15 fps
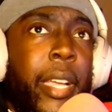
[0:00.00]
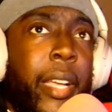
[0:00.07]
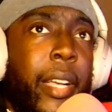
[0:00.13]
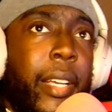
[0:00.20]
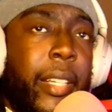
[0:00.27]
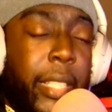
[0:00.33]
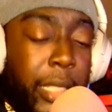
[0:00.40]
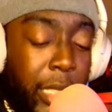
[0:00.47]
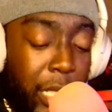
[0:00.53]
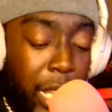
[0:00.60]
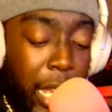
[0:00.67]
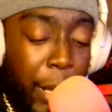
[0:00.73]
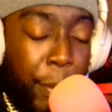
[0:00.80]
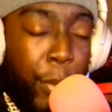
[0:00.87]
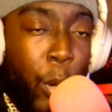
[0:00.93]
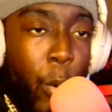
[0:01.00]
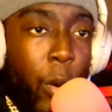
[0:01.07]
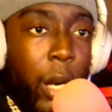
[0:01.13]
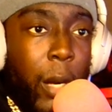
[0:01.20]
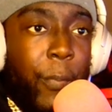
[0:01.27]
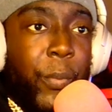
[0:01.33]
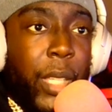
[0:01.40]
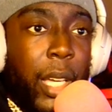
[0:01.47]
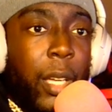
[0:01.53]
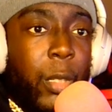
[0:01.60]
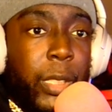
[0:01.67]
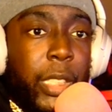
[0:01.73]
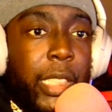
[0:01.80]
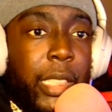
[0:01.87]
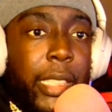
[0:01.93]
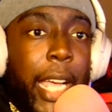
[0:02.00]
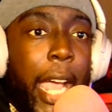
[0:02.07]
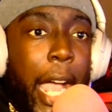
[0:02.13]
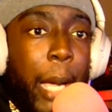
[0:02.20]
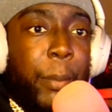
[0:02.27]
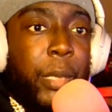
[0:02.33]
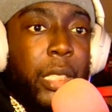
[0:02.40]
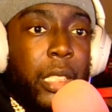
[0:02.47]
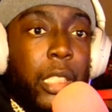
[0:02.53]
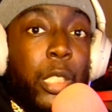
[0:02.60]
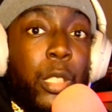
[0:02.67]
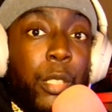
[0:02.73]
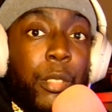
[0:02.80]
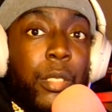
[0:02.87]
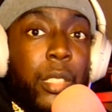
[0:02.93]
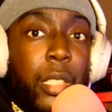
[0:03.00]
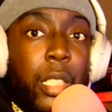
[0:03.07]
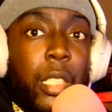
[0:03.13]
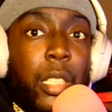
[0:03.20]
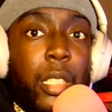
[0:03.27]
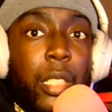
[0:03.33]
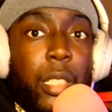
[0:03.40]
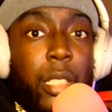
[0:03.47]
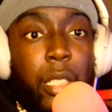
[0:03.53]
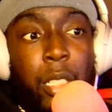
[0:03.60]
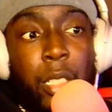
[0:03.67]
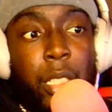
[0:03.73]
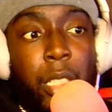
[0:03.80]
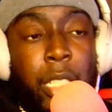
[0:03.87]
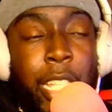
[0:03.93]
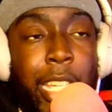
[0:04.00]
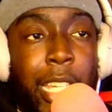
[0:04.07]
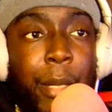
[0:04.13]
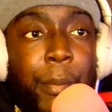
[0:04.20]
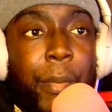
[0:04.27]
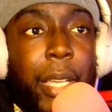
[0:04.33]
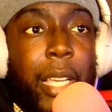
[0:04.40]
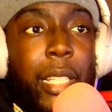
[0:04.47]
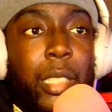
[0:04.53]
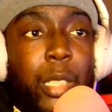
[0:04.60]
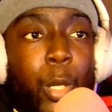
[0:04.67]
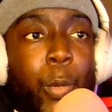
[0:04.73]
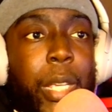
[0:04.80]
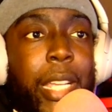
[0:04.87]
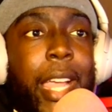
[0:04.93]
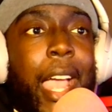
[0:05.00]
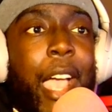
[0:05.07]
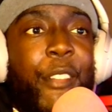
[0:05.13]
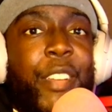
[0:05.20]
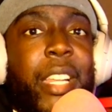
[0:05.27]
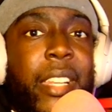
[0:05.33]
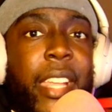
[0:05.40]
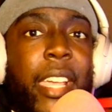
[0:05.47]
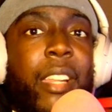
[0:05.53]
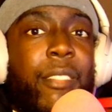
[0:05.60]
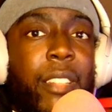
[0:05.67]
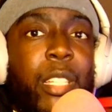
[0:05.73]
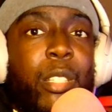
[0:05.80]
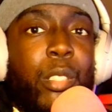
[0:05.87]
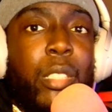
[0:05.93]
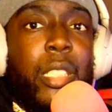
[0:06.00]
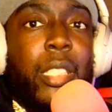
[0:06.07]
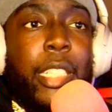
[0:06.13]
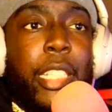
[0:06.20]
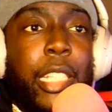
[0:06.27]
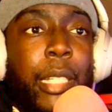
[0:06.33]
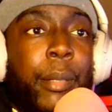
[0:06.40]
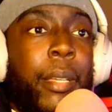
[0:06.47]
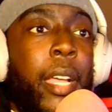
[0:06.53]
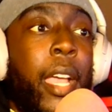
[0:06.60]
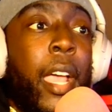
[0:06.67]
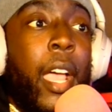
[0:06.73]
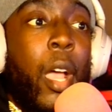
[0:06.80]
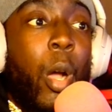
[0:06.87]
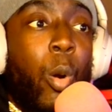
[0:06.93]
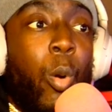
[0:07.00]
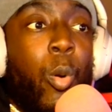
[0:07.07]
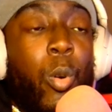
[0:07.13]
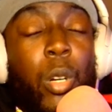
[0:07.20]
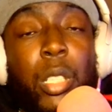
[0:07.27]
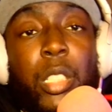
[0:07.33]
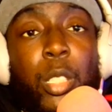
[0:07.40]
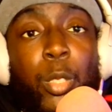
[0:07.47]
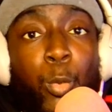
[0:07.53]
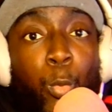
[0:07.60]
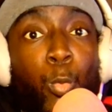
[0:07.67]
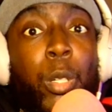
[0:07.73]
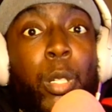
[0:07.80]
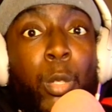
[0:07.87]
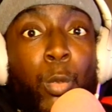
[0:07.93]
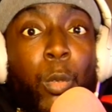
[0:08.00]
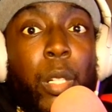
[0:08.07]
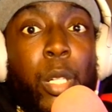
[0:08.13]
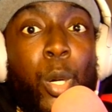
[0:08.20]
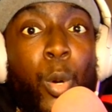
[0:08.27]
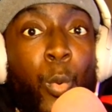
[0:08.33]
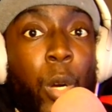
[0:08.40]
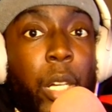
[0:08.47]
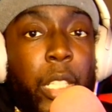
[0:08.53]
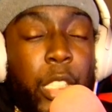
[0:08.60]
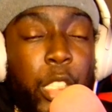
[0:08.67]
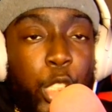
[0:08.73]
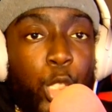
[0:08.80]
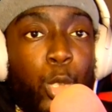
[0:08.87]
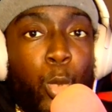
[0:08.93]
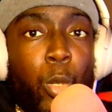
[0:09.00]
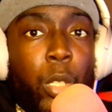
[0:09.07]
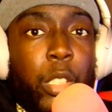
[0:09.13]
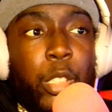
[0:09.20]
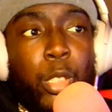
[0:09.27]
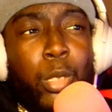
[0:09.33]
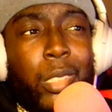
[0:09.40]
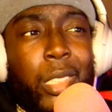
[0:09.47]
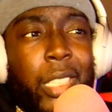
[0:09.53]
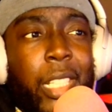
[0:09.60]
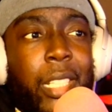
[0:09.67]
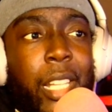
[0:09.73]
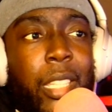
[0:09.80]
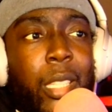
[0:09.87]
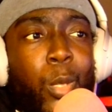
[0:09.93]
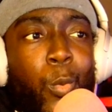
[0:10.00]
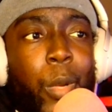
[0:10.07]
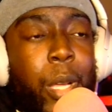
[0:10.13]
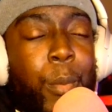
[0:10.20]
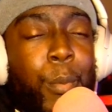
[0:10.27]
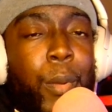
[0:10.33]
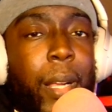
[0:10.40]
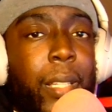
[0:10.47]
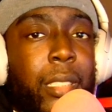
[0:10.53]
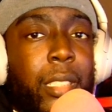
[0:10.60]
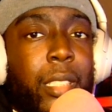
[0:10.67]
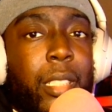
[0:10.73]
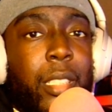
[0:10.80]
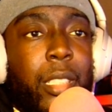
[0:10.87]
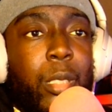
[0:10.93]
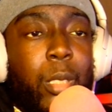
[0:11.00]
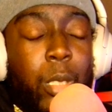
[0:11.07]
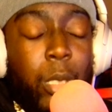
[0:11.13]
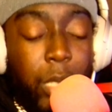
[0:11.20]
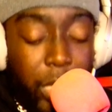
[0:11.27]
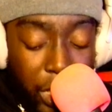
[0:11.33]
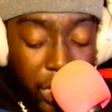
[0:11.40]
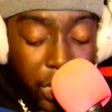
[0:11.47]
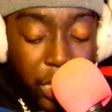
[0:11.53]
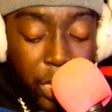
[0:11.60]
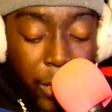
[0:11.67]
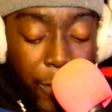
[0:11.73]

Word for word: is like port all these apps to the to the to Steam, and so we can have it natively on the Steam or with a real working store, you know what I'm saying? Not the web browser, you know what I'm saying? So,